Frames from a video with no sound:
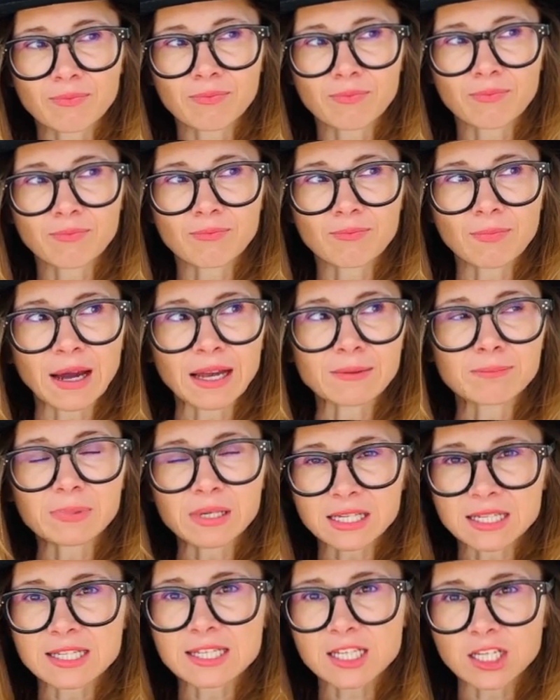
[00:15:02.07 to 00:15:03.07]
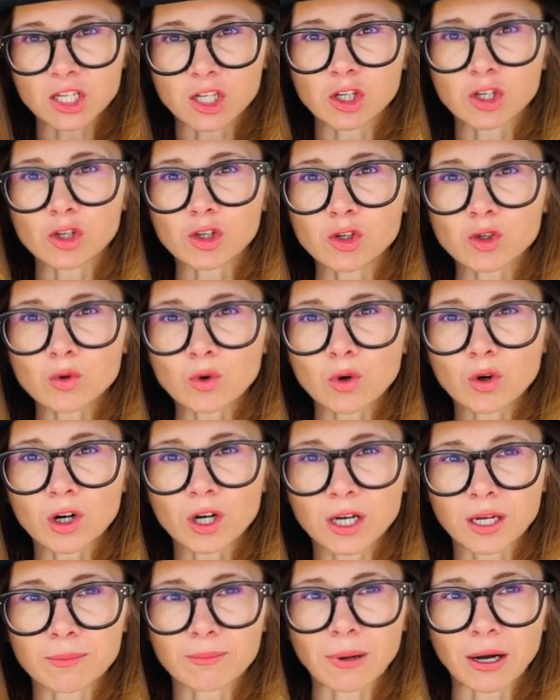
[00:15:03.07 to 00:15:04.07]
might be
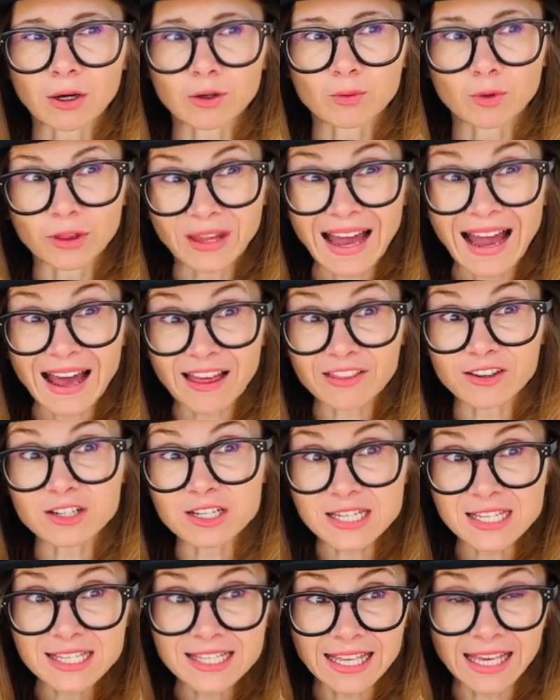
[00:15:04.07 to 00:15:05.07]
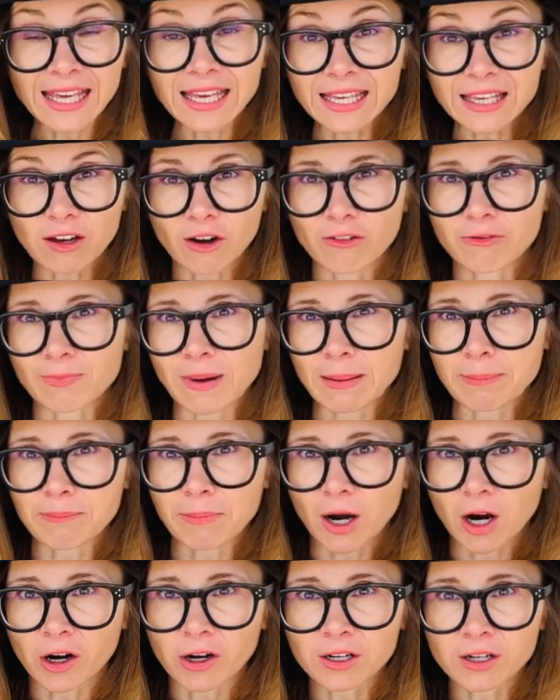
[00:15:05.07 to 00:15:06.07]
insecure about what others think of my
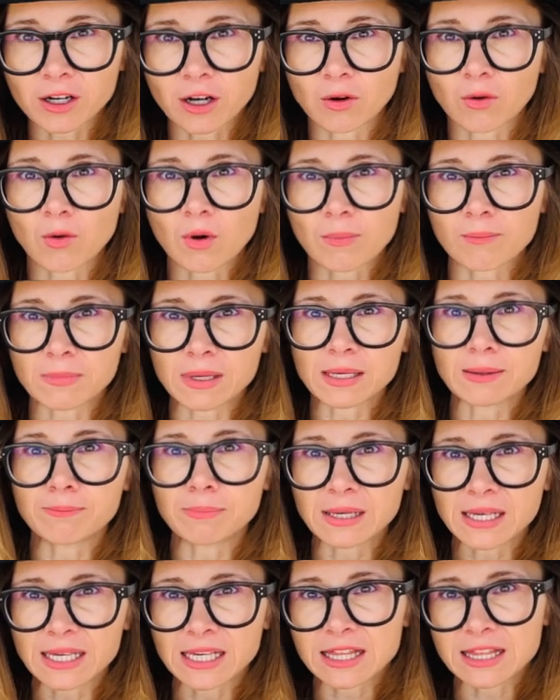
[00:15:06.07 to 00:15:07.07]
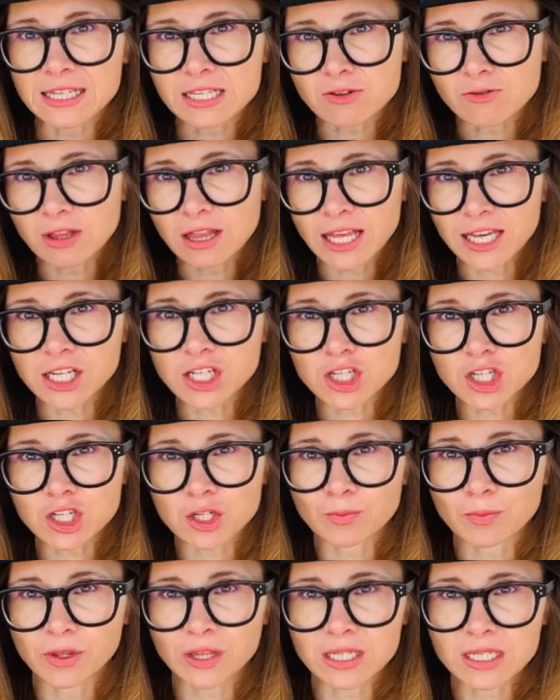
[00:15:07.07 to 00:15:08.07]
partner or me being in this
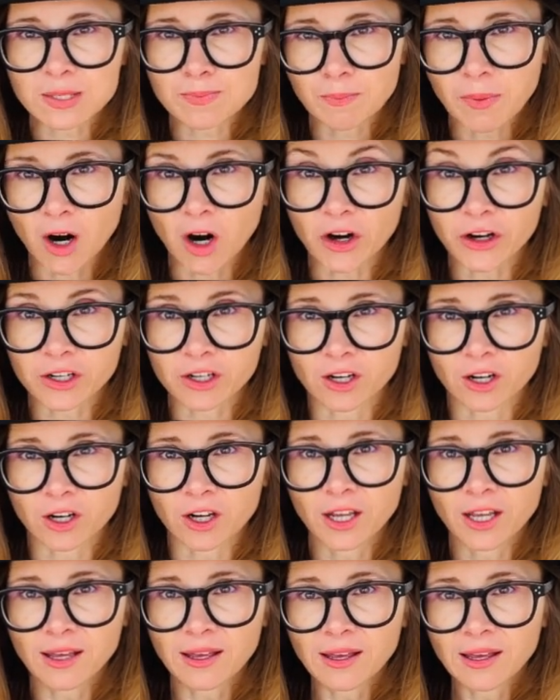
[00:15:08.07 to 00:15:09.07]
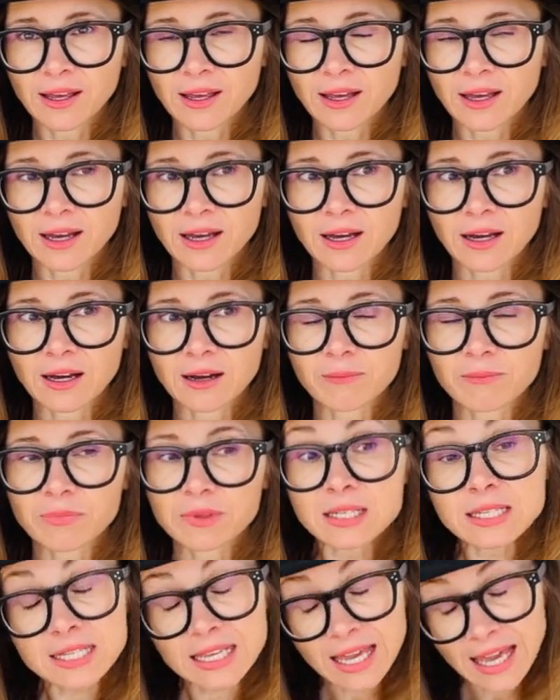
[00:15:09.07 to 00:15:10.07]
relationship with this partner.
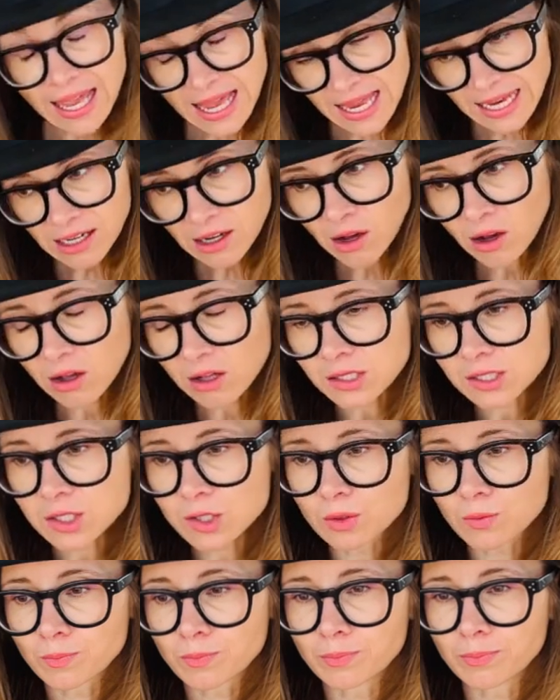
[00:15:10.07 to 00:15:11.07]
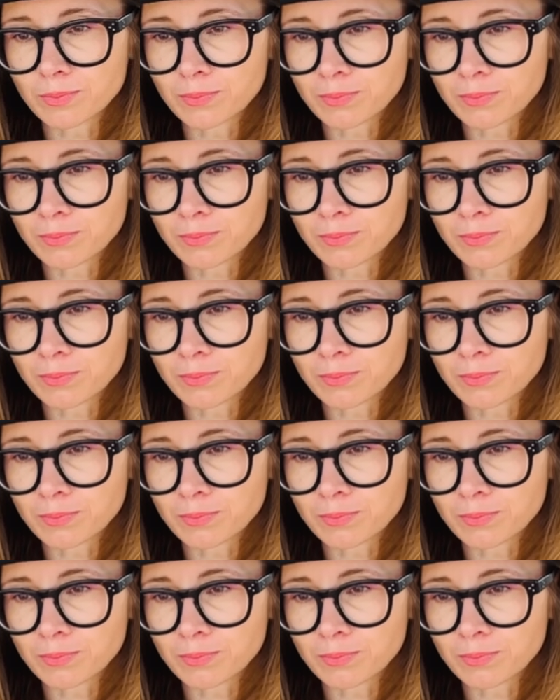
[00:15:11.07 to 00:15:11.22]
This can also